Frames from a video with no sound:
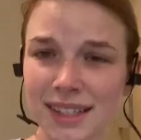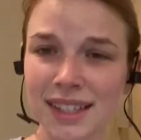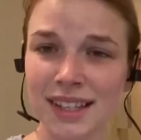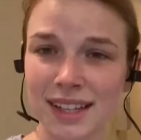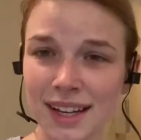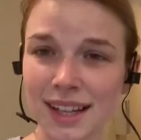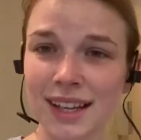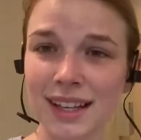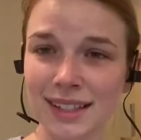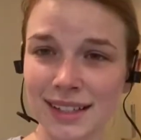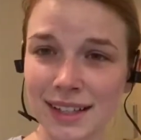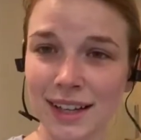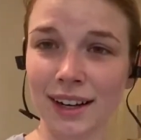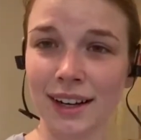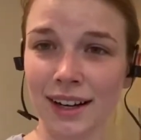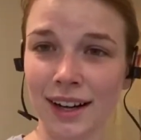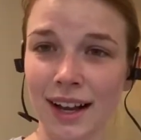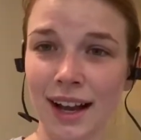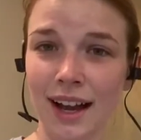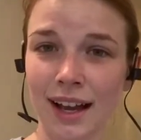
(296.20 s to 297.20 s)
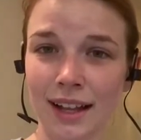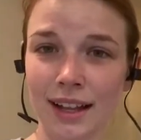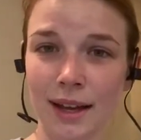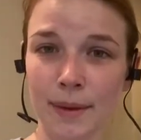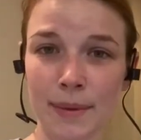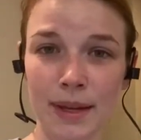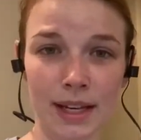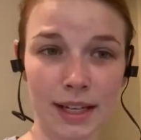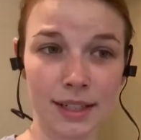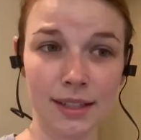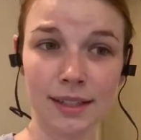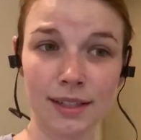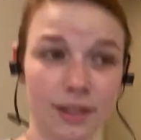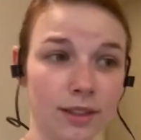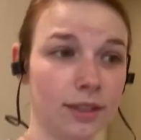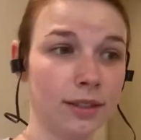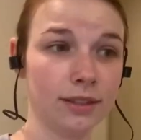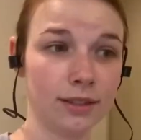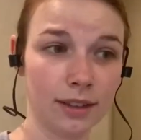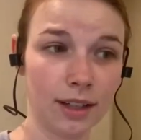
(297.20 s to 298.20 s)
getting easier. I mean, it's
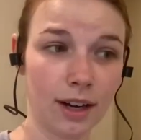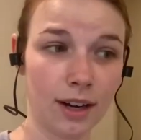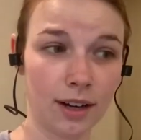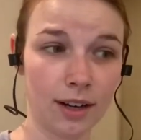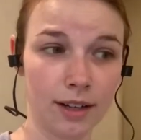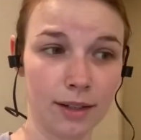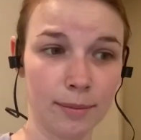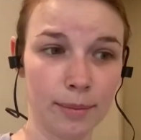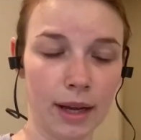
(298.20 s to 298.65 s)
still hard,